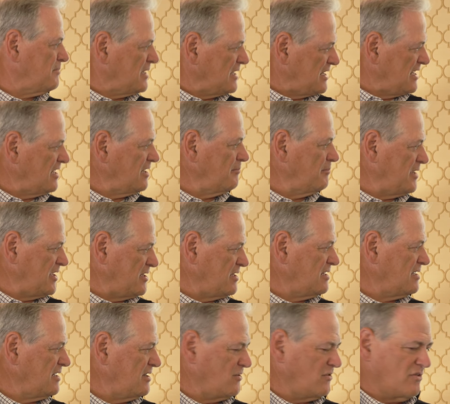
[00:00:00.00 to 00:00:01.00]
but it'll be,
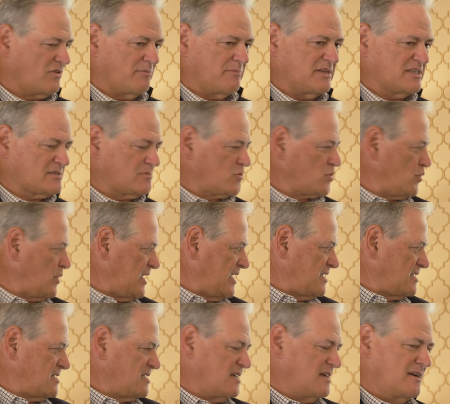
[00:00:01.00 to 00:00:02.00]
there'll be some
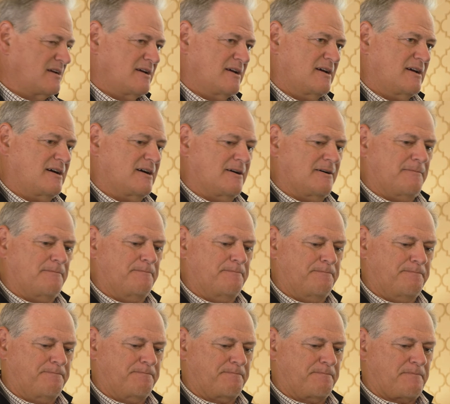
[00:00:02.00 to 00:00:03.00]
tweaks. And
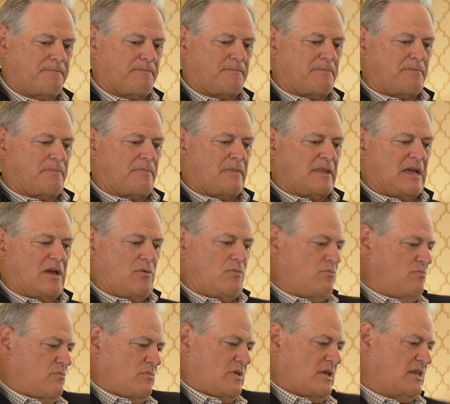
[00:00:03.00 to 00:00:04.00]

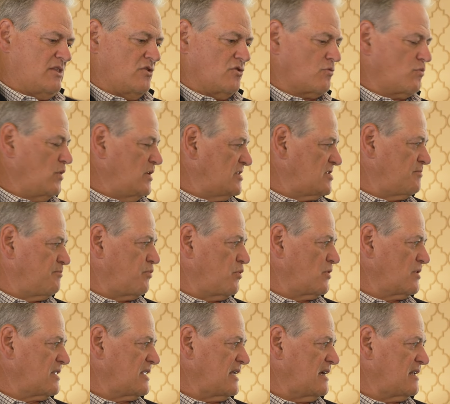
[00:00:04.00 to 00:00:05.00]
look, we
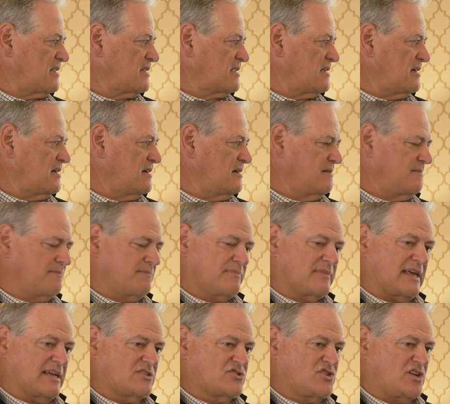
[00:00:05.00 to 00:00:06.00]
support
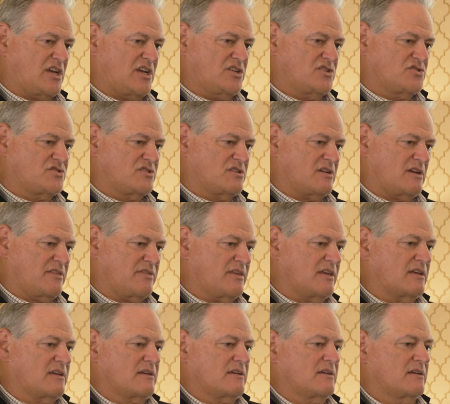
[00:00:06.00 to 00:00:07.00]
that change. I
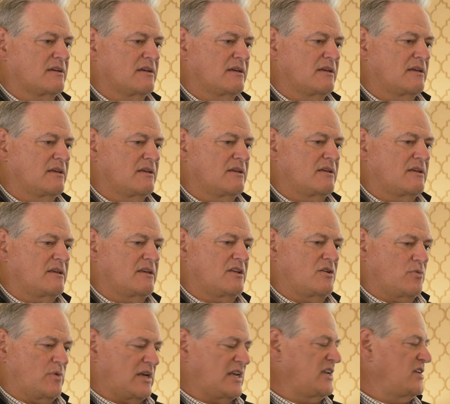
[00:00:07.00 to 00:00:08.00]
think,
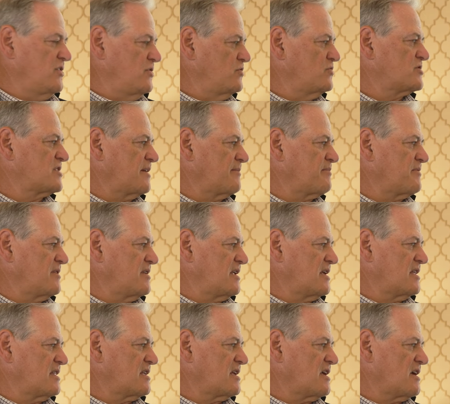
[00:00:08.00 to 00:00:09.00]
we need to do something to
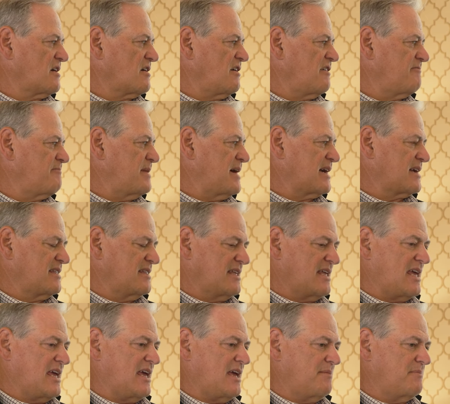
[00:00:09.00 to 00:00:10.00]
get the kickoff back in the
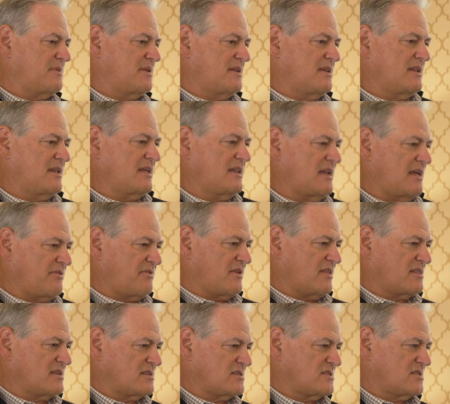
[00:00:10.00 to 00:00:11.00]
game, and I
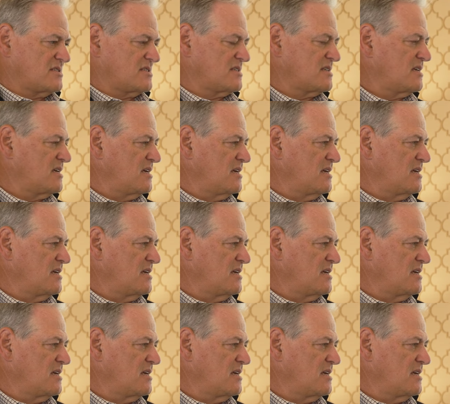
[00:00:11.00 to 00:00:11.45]
think this is